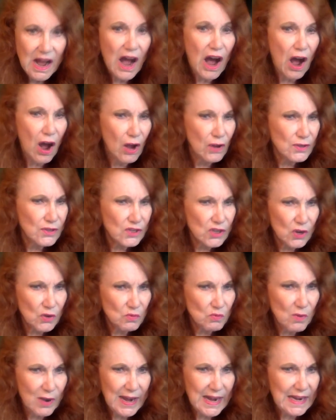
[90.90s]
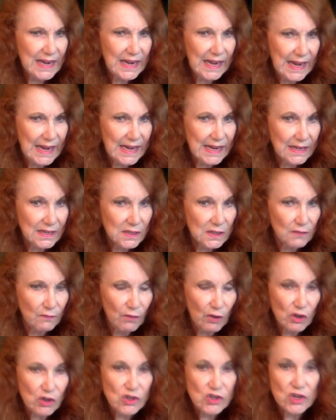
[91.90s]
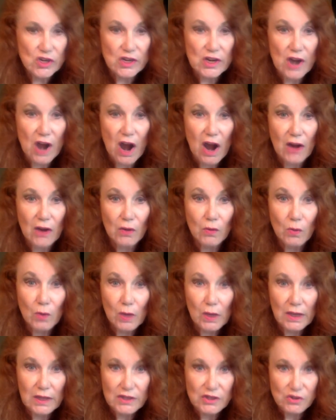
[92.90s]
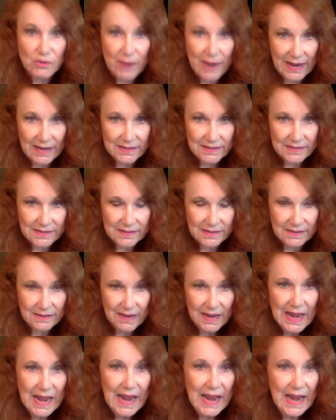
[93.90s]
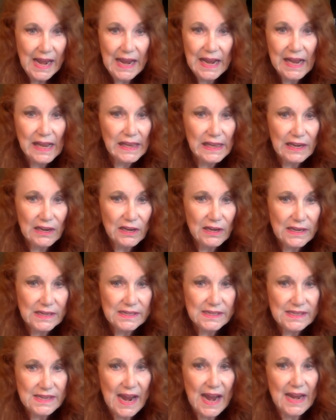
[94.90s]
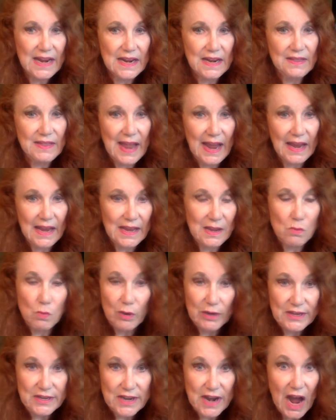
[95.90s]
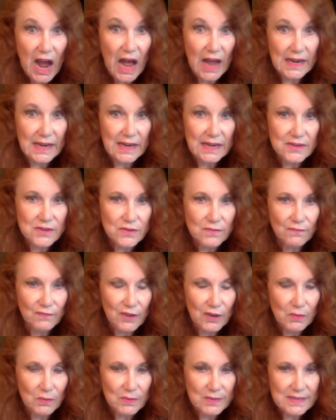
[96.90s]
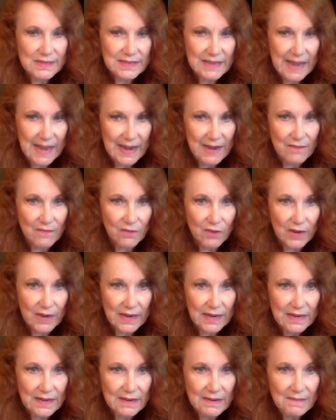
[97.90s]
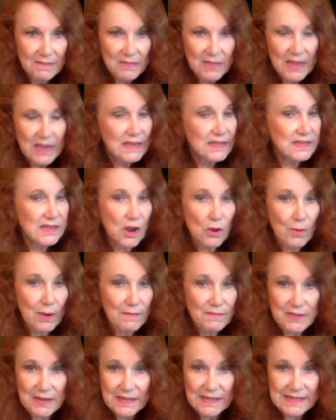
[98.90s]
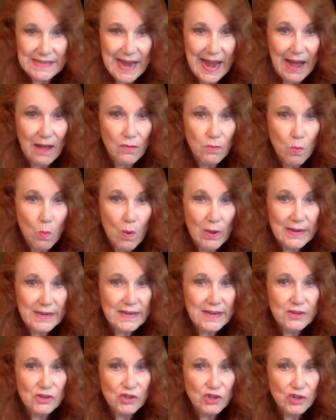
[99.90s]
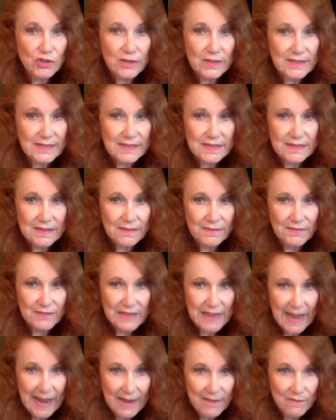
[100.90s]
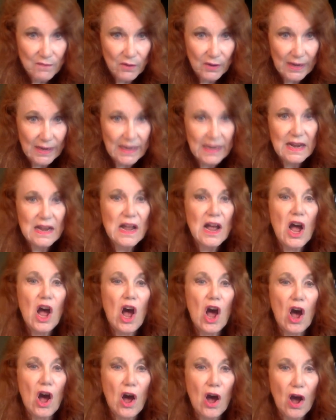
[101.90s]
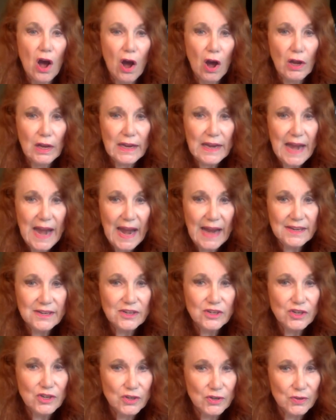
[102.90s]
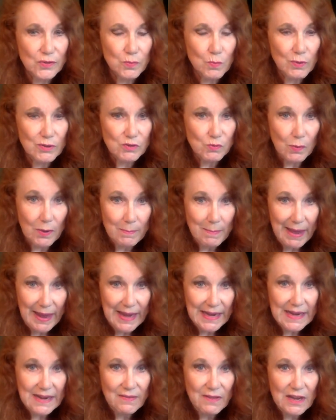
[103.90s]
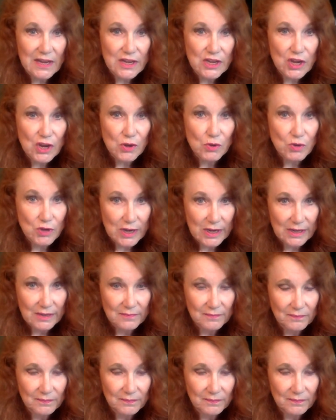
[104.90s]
Also, read Lincoln's first inaugural address. He clearly stated that he would not interfere with slavery. So if the South wanted assurances of slavery, all it had to do was remain in the Union.